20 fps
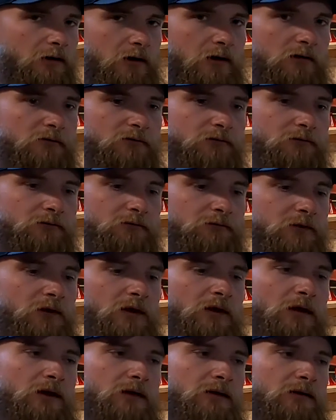off of
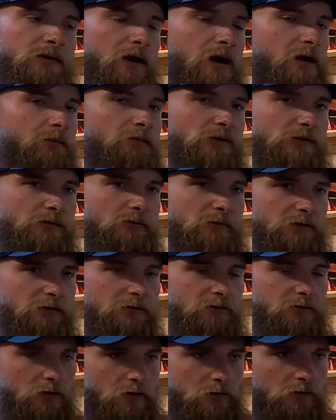
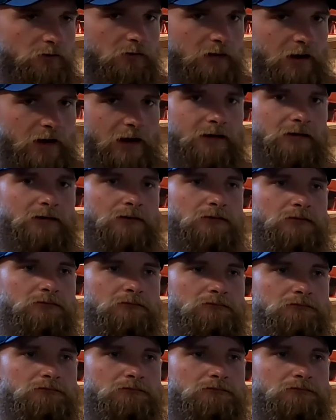9mm load data.